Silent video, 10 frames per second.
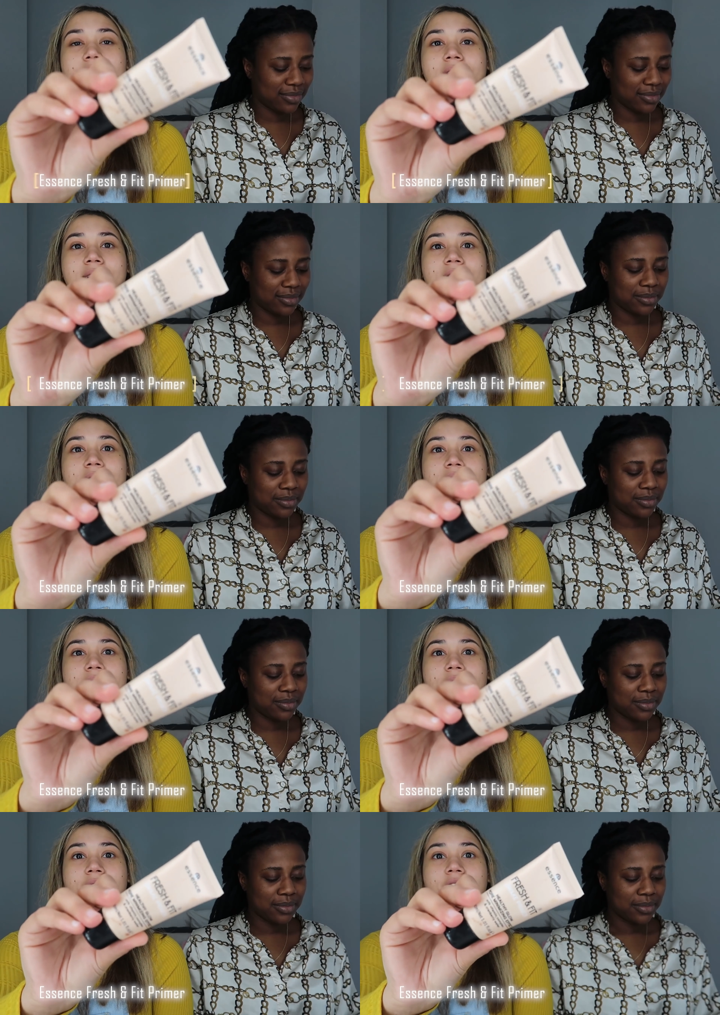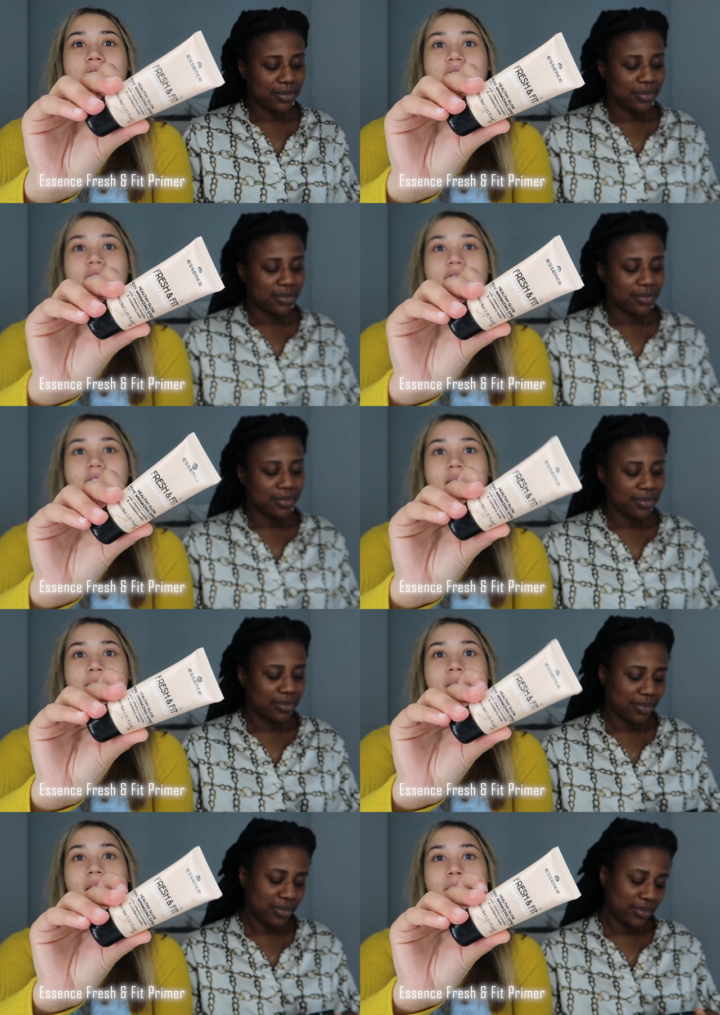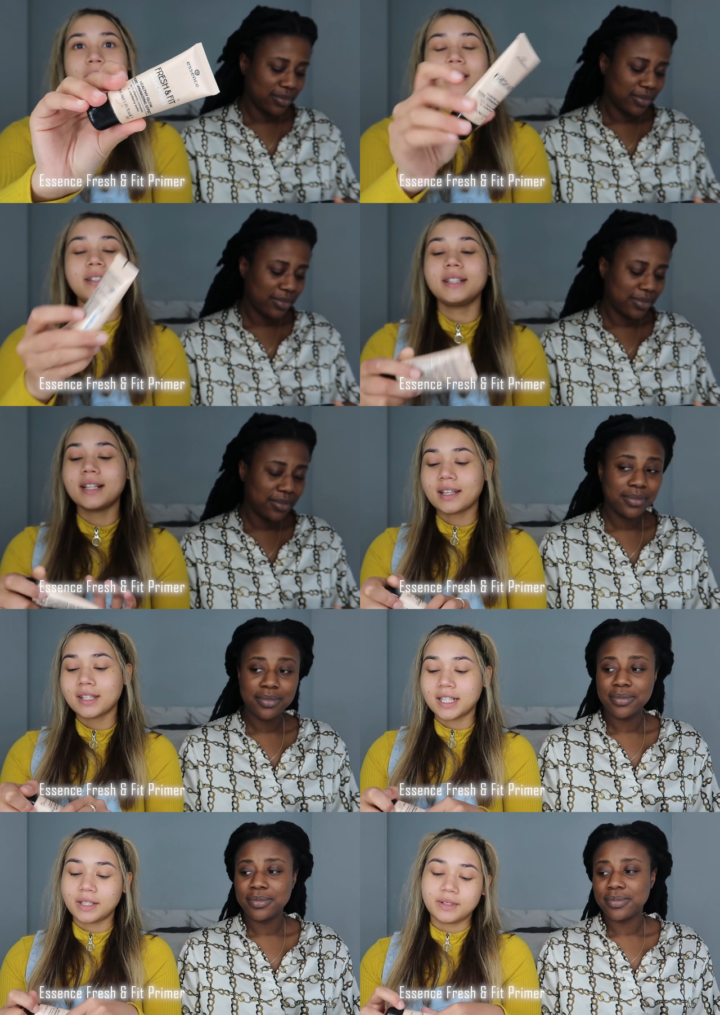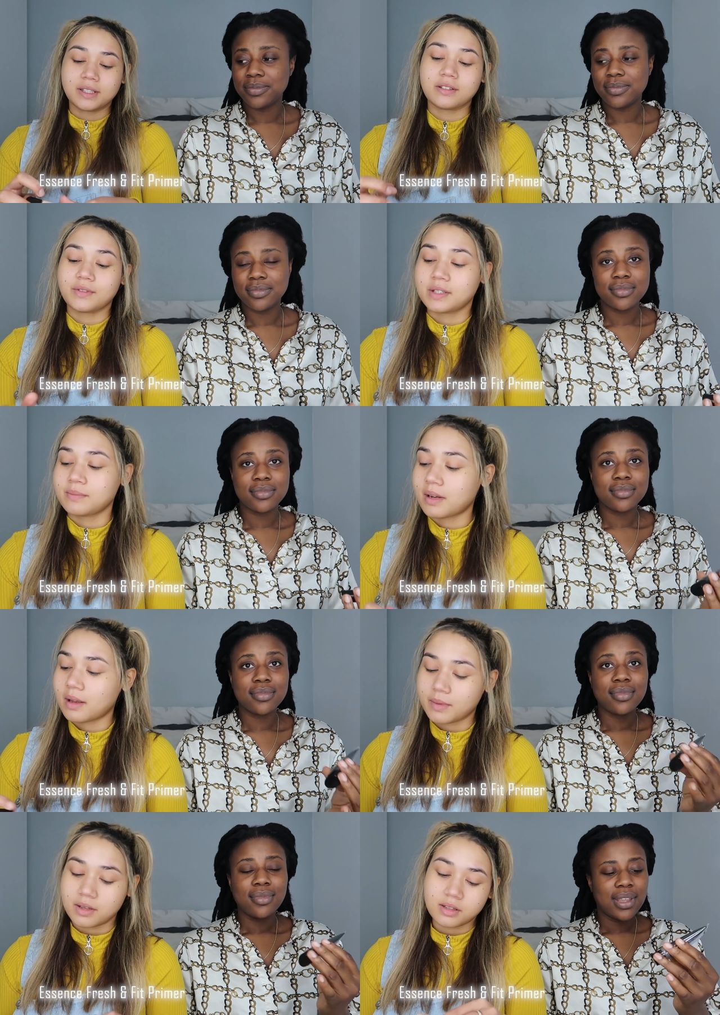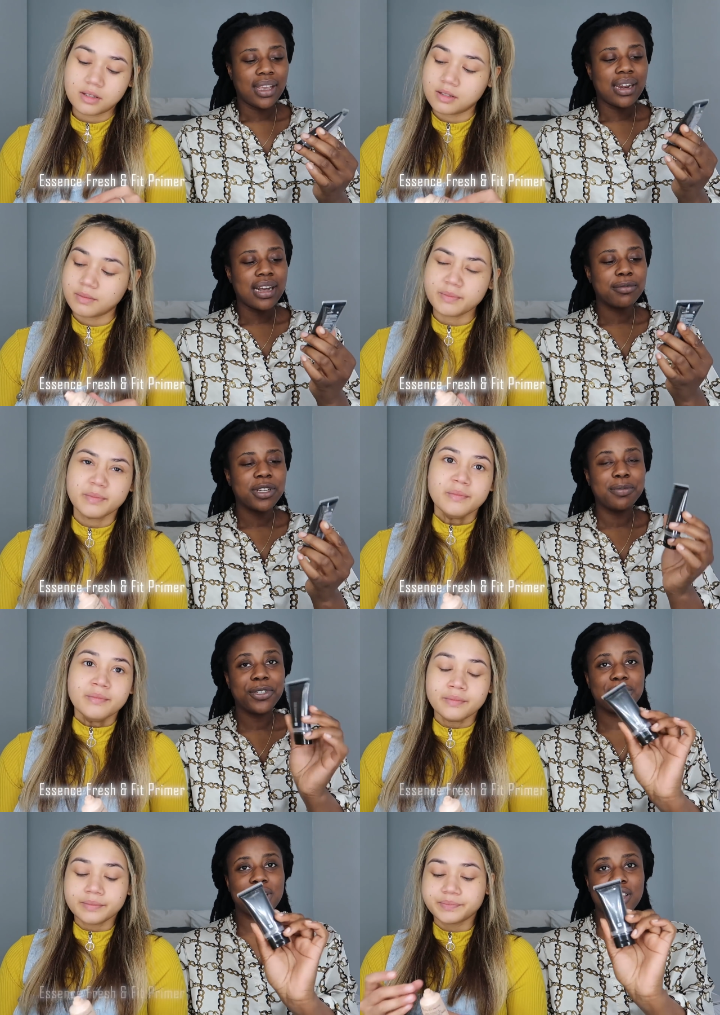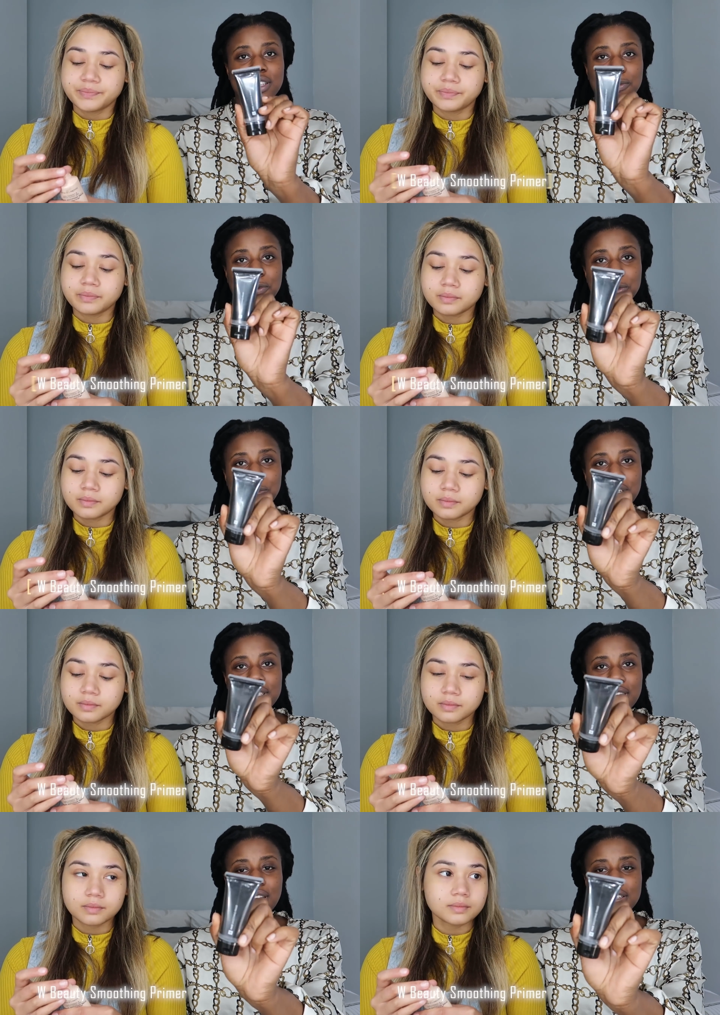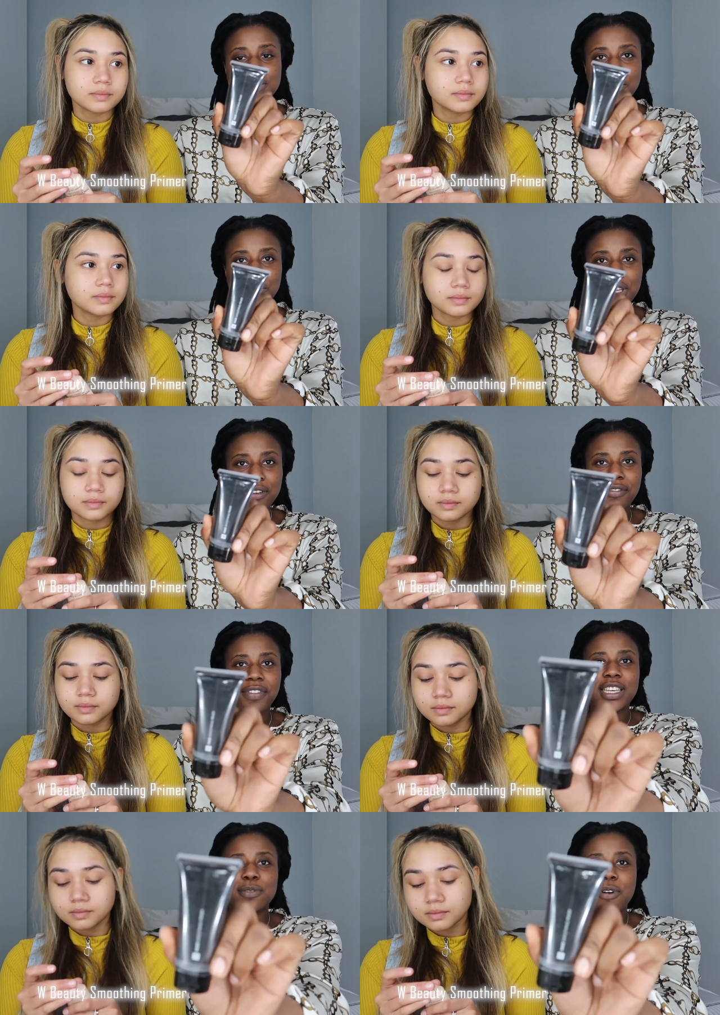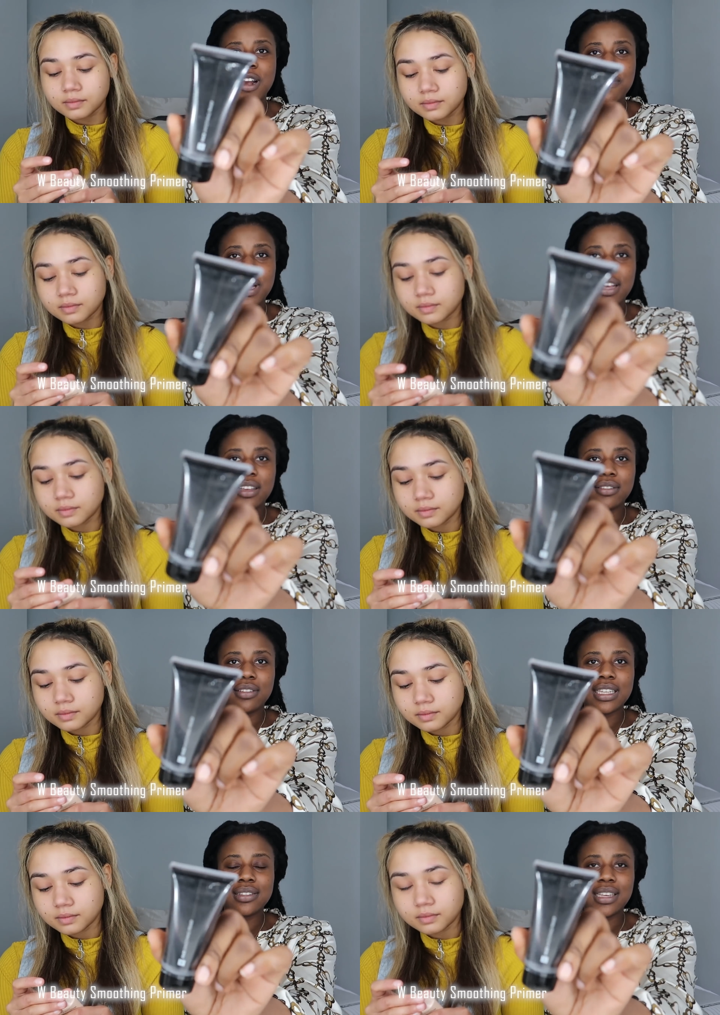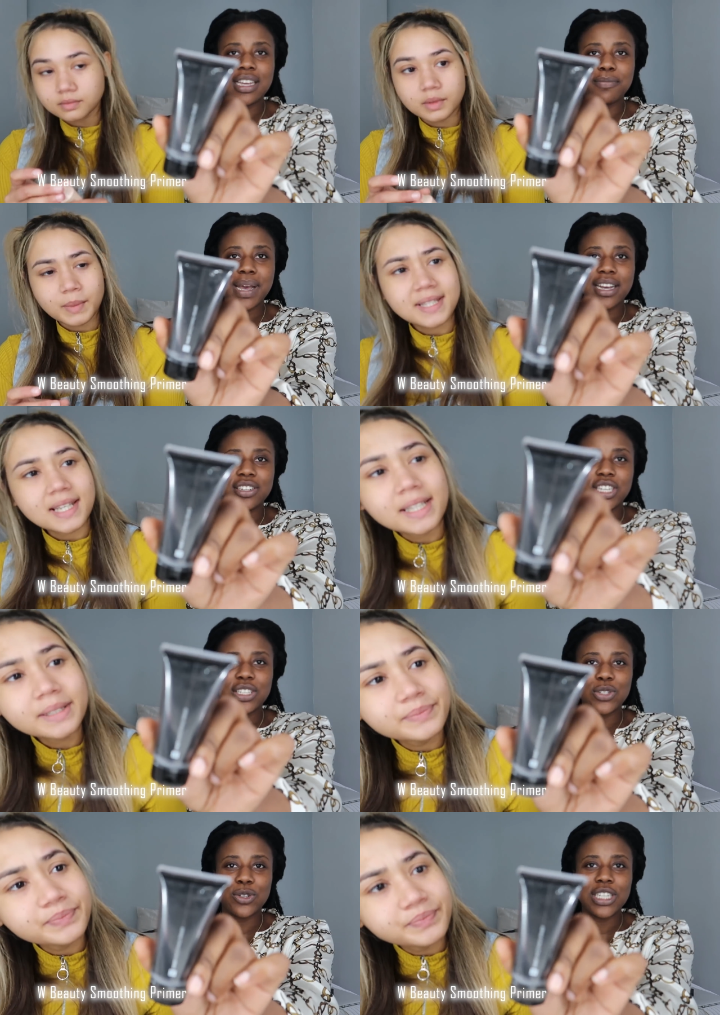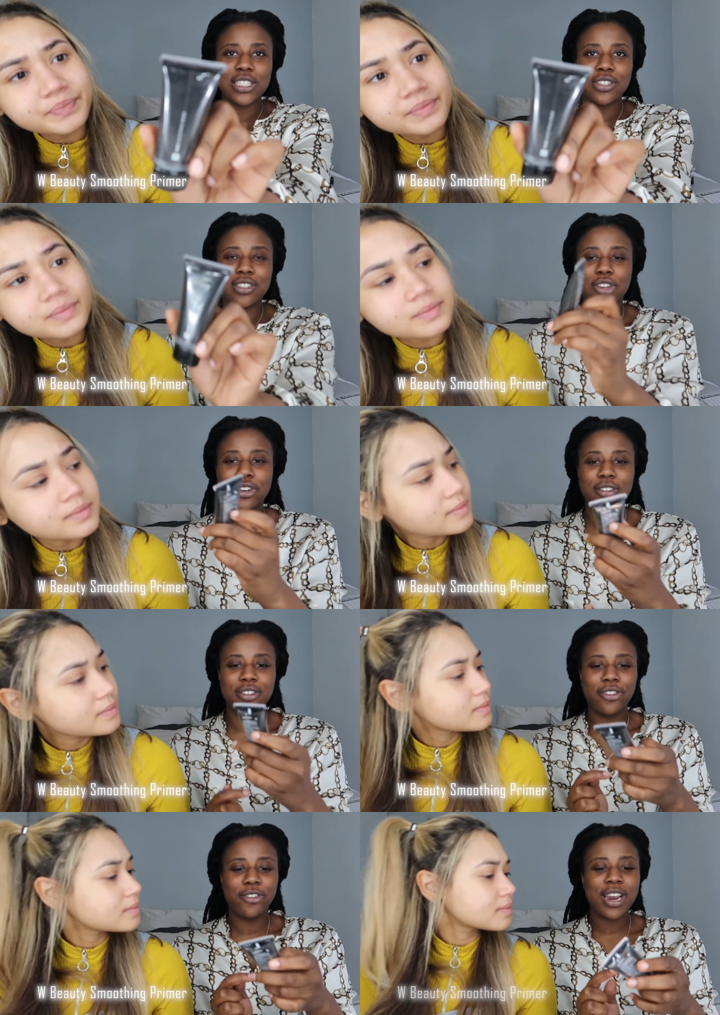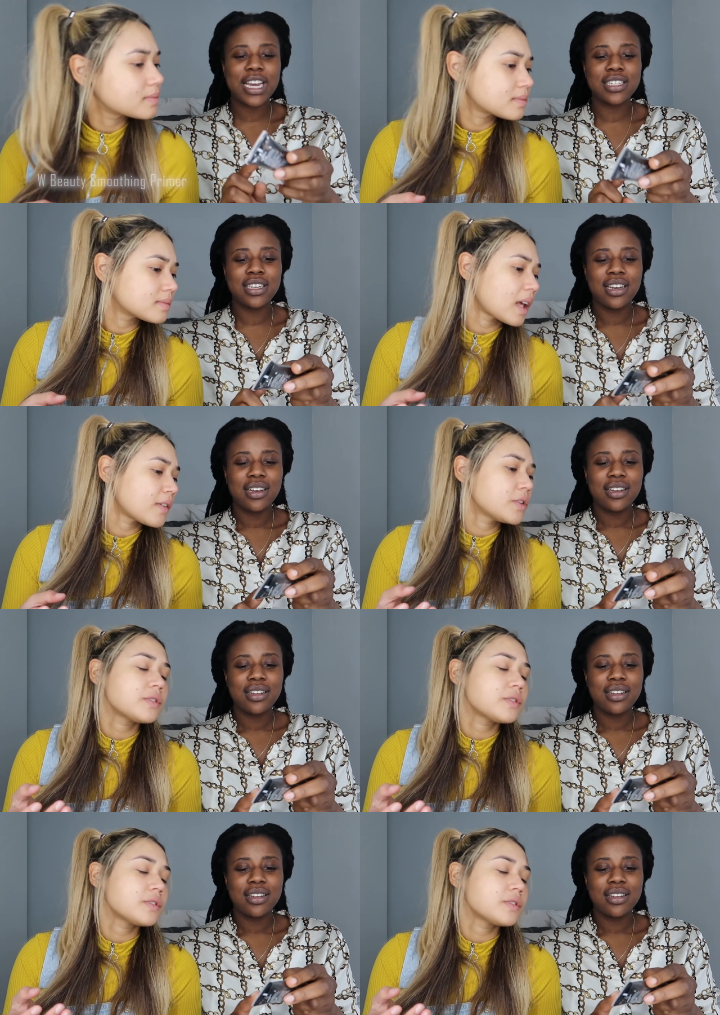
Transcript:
Speaker 1: the essence Fresh and Fit primer. I really like the glowiness of this primer. And I'm going to be
Speaker 2: using this Woolworths Smoothing Face Primer. It's in packaging, it? so it doesn't look great.
Speaker 1: Have you